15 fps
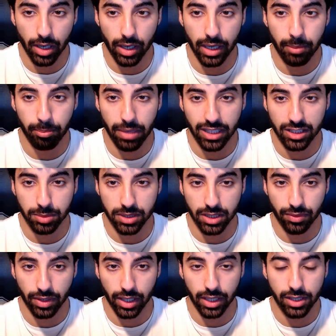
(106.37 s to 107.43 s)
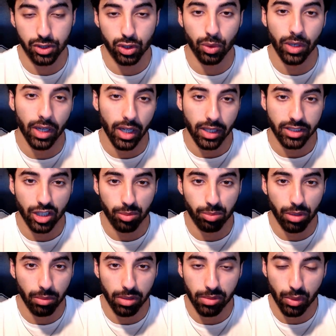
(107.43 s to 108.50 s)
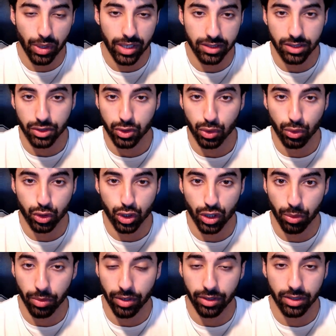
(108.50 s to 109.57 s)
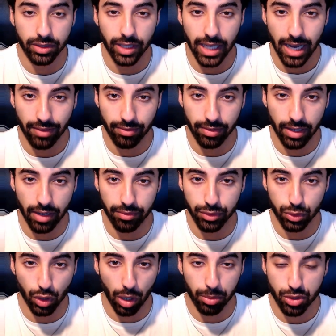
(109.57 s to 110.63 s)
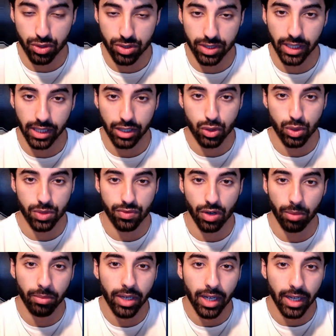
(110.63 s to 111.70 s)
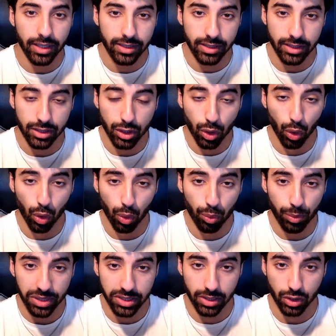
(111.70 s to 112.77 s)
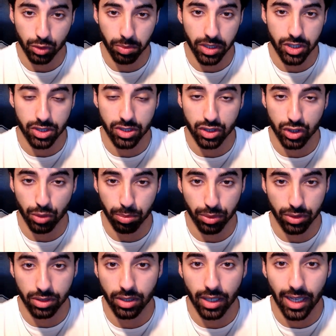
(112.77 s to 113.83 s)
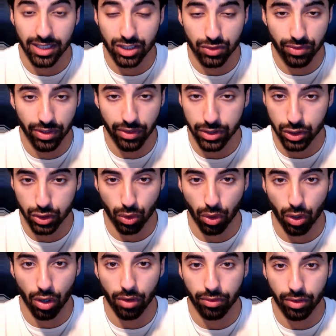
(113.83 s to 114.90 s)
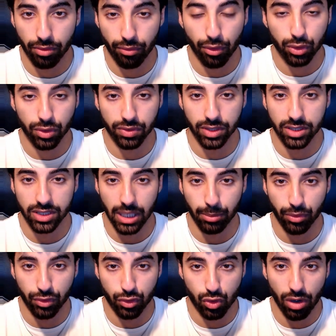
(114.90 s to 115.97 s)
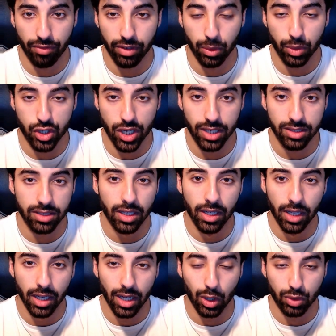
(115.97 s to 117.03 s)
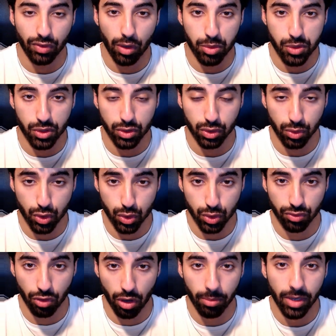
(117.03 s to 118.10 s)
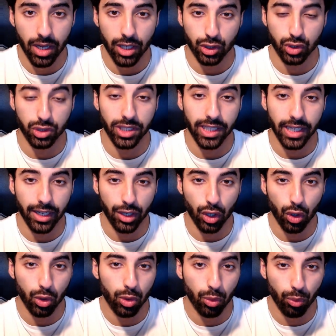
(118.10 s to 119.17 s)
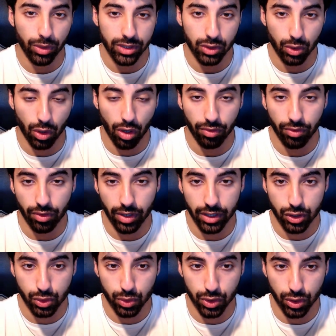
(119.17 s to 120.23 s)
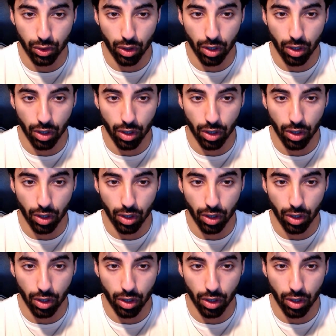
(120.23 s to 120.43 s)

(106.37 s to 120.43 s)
in men specifically. So they're problem aware, they're solution aware, they have a few options they can choose from. The goal with sales pages is to put a very strong offer in front of this type of traffic, which has a lot of options to choose from, so they can go with your offer and choose your